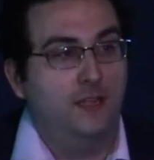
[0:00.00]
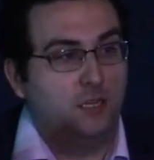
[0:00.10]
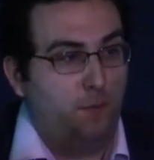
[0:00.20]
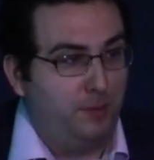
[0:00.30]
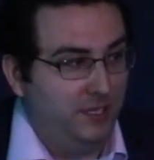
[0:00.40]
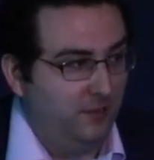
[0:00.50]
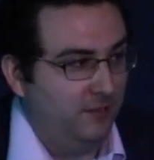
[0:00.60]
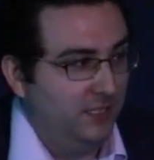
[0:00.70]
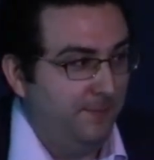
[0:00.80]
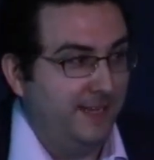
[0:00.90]
are political
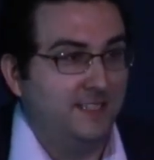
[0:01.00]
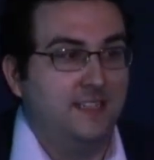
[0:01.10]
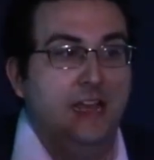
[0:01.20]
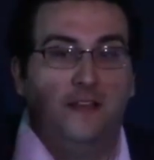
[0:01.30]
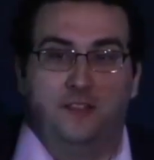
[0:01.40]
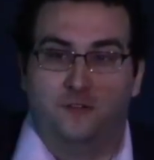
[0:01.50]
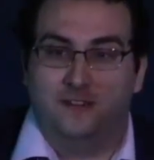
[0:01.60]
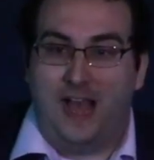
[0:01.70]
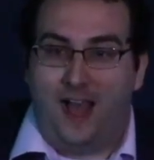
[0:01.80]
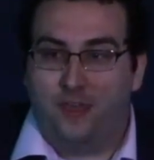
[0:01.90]
independents than are in
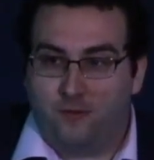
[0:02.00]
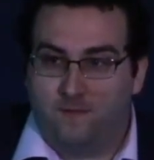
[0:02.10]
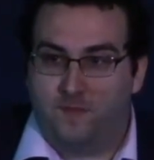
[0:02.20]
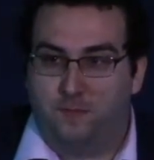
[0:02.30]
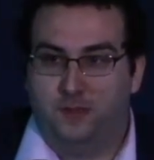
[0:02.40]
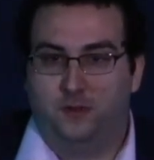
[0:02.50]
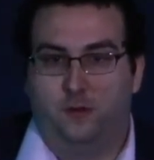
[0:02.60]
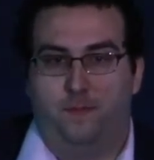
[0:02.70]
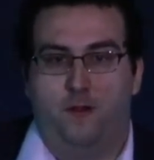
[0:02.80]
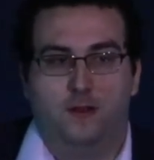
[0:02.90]
either of the political
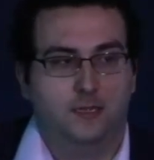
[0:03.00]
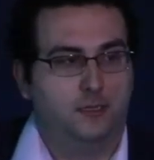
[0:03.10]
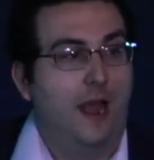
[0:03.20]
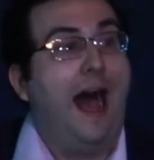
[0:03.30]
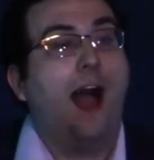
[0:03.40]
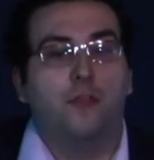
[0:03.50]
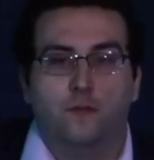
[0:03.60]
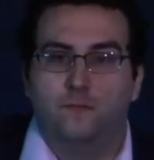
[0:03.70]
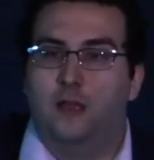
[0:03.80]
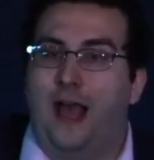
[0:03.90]
parties, either
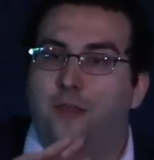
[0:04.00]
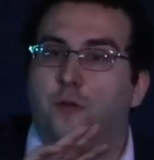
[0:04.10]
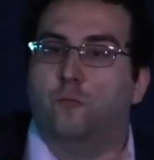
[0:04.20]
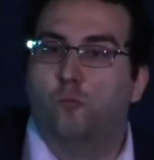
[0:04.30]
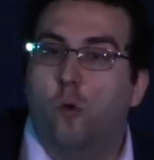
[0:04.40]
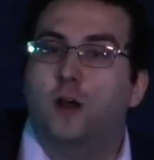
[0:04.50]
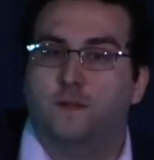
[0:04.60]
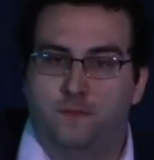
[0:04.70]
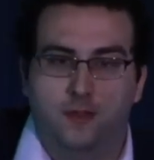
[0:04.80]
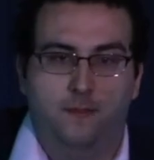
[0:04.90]
one
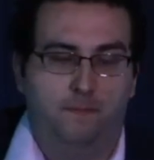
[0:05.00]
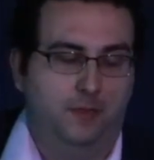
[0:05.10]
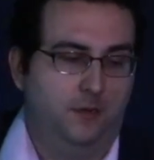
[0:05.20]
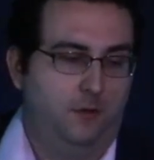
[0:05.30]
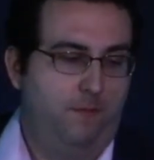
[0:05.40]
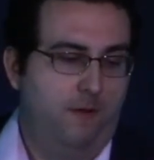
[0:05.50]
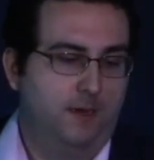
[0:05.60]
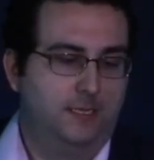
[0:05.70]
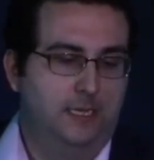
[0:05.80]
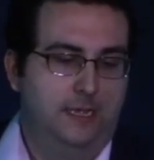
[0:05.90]
of the political parties.